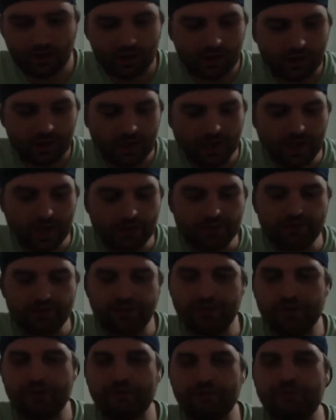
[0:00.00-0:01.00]

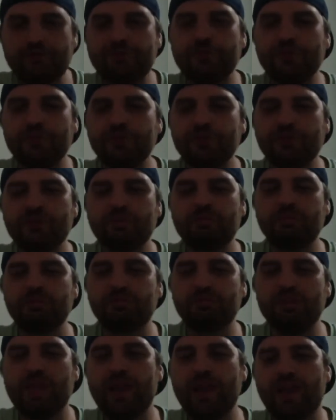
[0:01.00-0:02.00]
The first
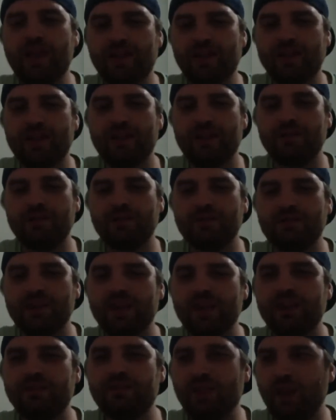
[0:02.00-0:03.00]
play that this
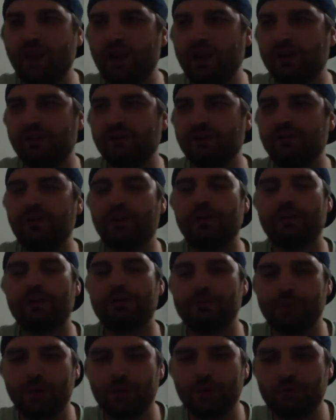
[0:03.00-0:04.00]
guy does, they
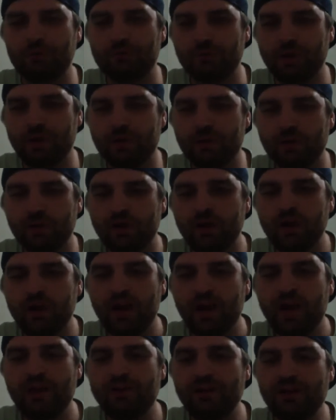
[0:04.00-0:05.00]
throw to him,
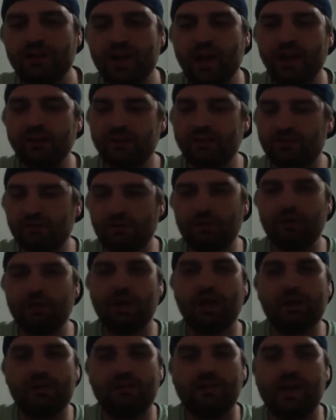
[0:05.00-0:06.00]
and the
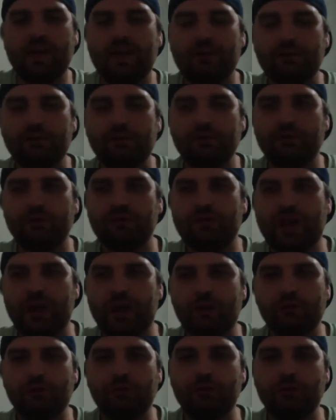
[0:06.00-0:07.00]
guy tackles
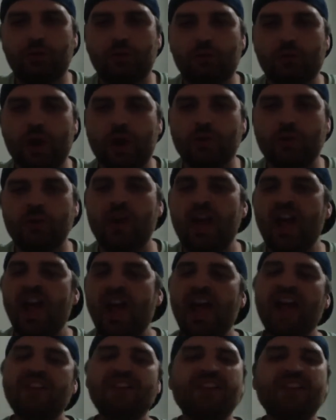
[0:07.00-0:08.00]
him to the ground
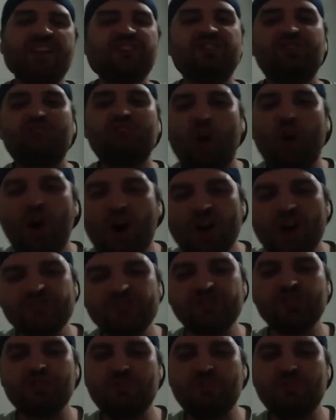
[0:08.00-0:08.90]
and then taunts him